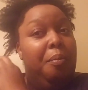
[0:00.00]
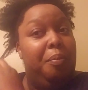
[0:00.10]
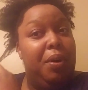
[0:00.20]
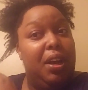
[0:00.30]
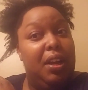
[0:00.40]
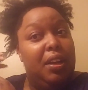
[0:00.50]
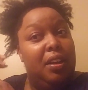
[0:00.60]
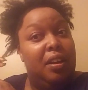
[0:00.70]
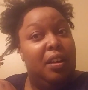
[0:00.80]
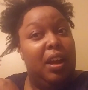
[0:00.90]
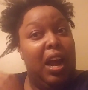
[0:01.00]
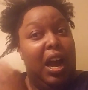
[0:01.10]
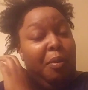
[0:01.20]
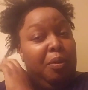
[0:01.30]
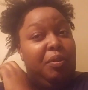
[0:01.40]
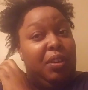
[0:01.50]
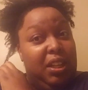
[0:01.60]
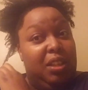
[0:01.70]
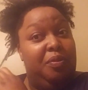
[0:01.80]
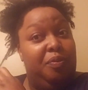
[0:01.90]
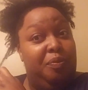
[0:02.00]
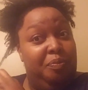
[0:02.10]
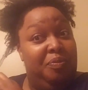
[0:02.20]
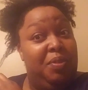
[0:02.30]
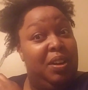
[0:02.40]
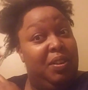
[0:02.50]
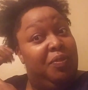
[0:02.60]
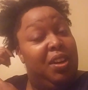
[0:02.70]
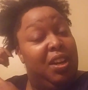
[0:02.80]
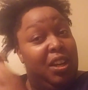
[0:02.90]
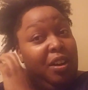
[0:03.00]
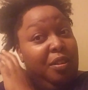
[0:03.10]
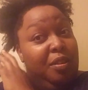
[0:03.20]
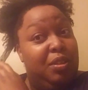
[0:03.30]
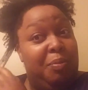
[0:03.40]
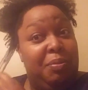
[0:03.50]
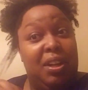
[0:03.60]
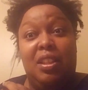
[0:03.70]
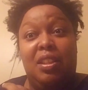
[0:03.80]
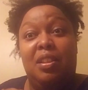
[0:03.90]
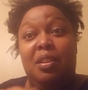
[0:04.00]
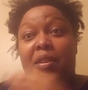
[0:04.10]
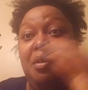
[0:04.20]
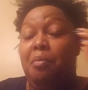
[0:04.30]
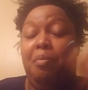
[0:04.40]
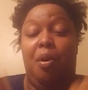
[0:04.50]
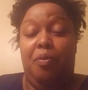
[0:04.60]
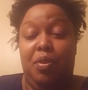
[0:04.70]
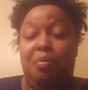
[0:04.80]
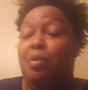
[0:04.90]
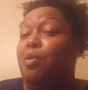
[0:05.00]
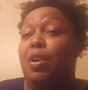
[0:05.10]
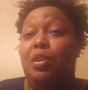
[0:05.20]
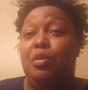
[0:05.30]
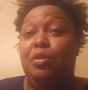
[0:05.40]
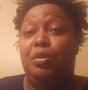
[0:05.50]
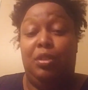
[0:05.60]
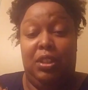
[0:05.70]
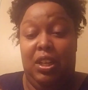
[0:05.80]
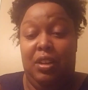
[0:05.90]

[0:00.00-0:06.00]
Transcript: But I'm gonna get the the videos. I'm gonna get both of the boils,